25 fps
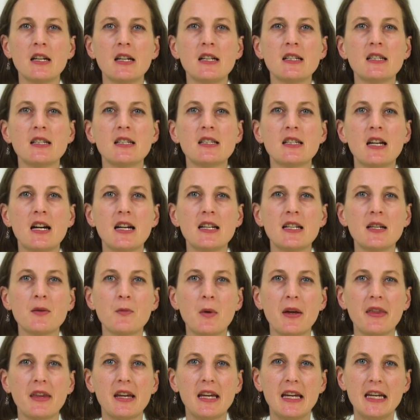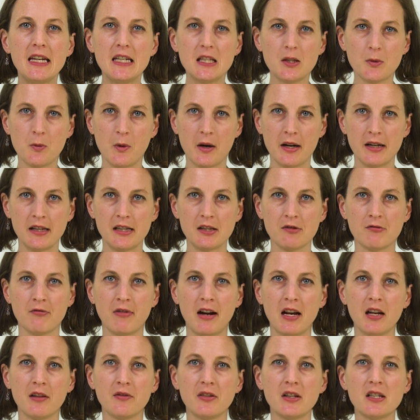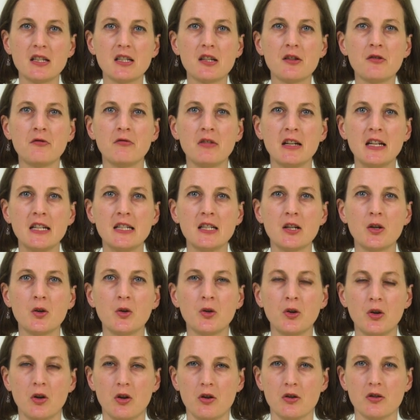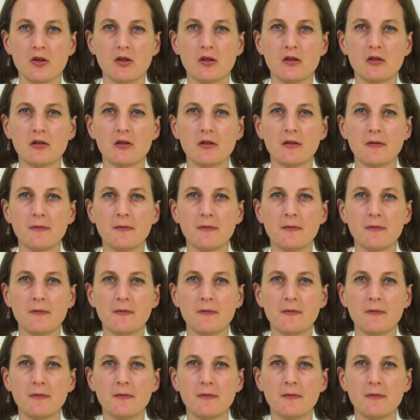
deciding whether each one is relevant to the reader or not.